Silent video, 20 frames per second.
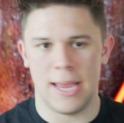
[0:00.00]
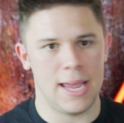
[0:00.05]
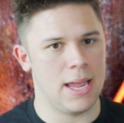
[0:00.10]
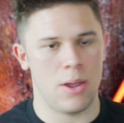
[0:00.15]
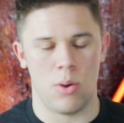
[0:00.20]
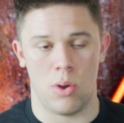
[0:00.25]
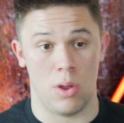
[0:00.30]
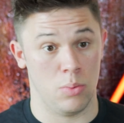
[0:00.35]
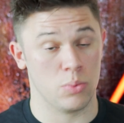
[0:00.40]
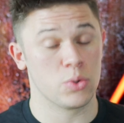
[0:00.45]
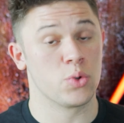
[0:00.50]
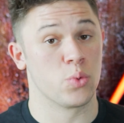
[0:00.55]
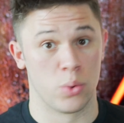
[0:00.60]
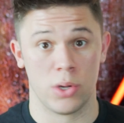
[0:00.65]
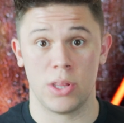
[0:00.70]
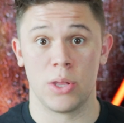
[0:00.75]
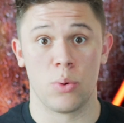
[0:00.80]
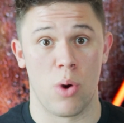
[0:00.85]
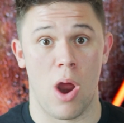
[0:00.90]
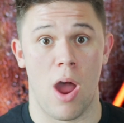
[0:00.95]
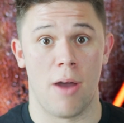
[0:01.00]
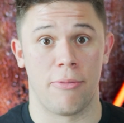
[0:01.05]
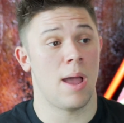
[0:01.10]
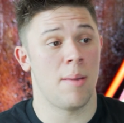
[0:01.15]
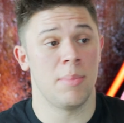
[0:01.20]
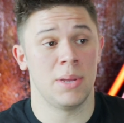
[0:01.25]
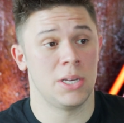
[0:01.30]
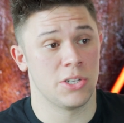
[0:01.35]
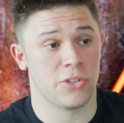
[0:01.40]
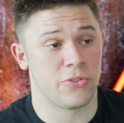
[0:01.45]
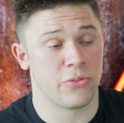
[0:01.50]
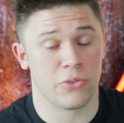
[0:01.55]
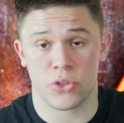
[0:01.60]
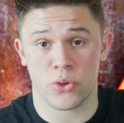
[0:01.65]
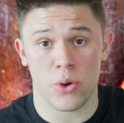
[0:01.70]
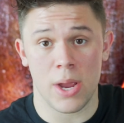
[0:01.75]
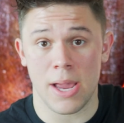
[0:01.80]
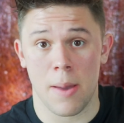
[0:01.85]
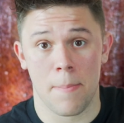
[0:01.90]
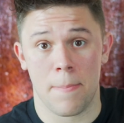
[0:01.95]
it was really rough. I mean, just for
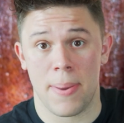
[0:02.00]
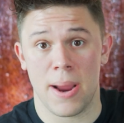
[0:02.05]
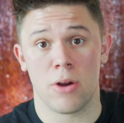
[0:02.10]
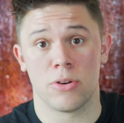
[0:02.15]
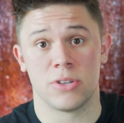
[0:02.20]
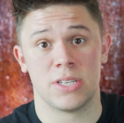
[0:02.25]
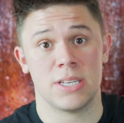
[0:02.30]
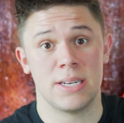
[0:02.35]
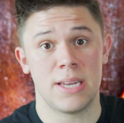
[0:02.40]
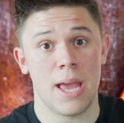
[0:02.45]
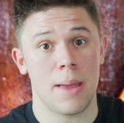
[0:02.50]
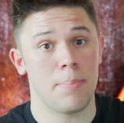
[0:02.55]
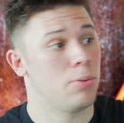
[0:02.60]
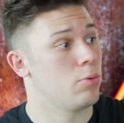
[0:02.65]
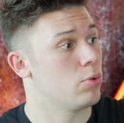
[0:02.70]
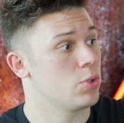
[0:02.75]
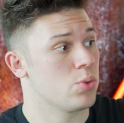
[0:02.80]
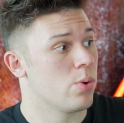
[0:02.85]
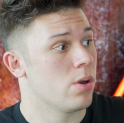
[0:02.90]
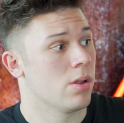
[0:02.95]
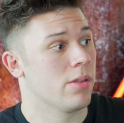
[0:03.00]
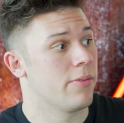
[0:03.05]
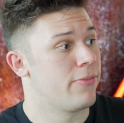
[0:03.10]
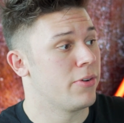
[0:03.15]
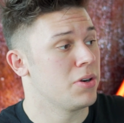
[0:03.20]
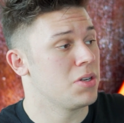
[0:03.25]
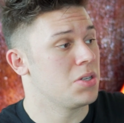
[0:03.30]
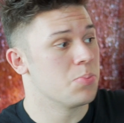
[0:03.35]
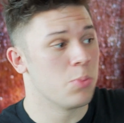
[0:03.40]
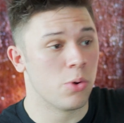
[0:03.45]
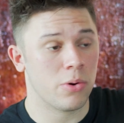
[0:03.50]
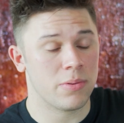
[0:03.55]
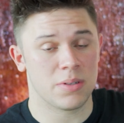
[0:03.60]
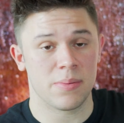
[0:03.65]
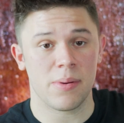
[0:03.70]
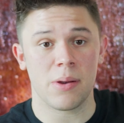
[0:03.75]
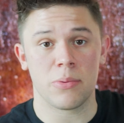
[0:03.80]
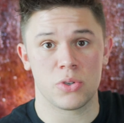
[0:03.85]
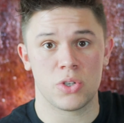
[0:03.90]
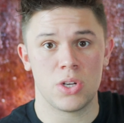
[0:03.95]
straight comparison, Deadpool is one of the funniest movies
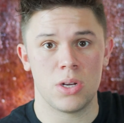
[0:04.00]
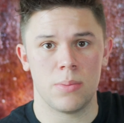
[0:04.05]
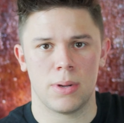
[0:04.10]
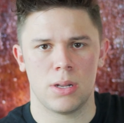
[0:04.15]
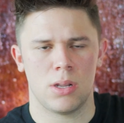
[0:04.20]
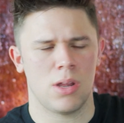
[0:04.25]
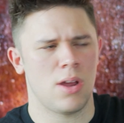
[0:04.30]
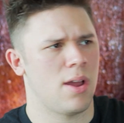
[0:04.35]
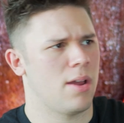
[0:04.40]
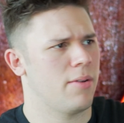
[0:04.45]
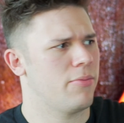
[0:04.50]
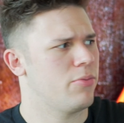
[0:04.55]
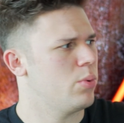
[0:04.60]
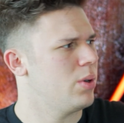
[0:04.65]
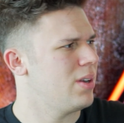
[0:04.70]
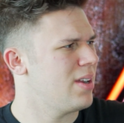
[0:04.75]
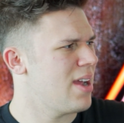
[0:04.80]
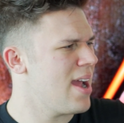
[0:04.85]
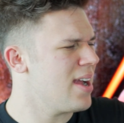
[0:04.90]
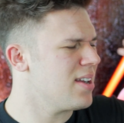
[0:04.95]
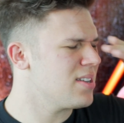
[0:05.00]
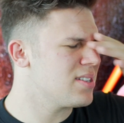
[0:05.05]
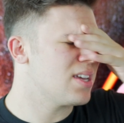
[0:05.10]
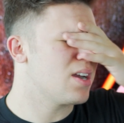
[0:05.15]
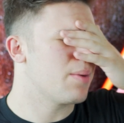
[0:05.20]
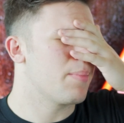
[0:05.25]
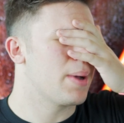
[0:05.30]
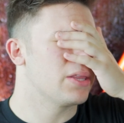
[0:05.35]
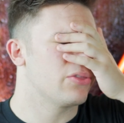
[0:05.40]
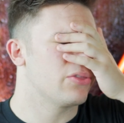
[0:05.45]
I've ever seen in my life. What accent am I